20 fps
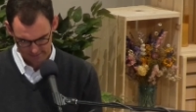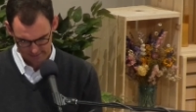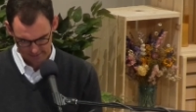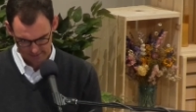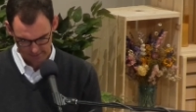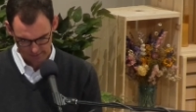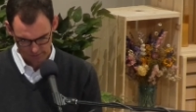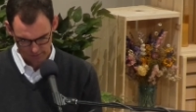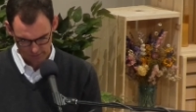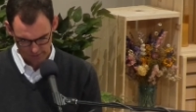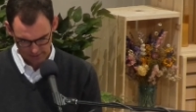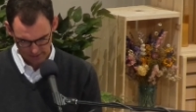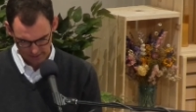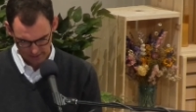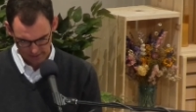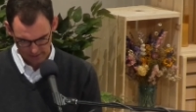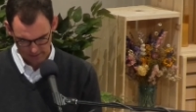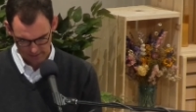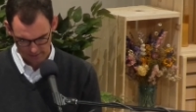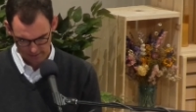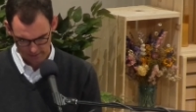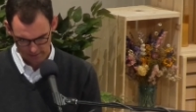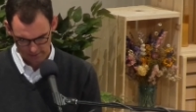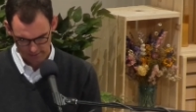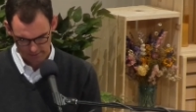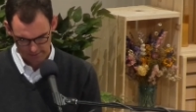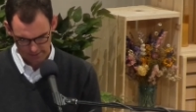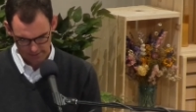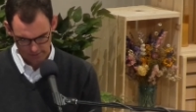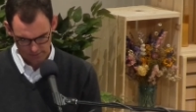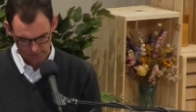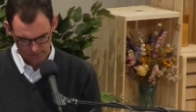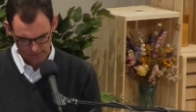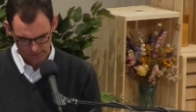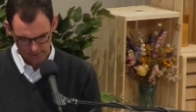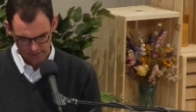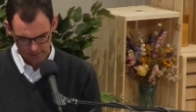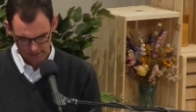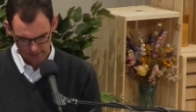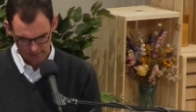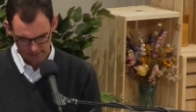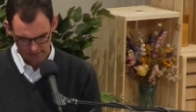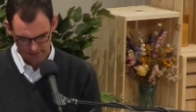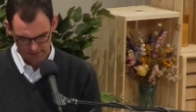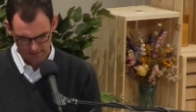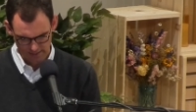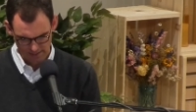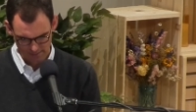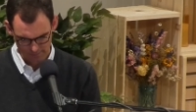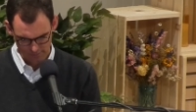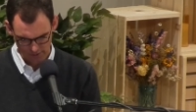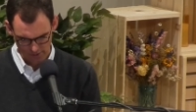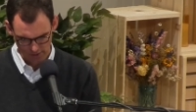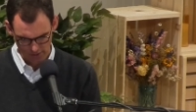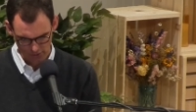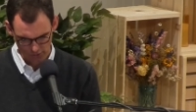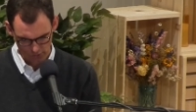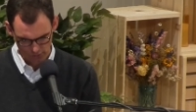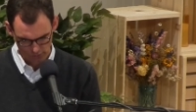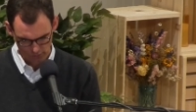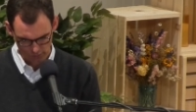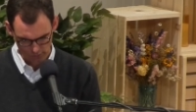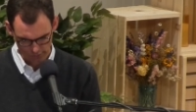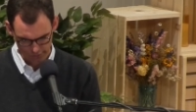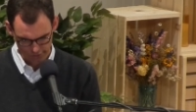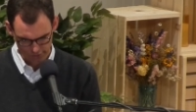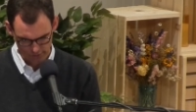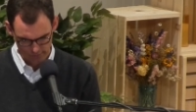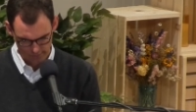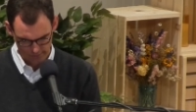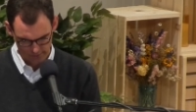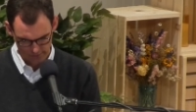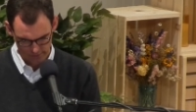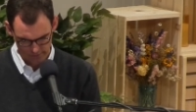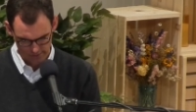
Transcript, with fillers: that you care, that you see and accept our good worship and you're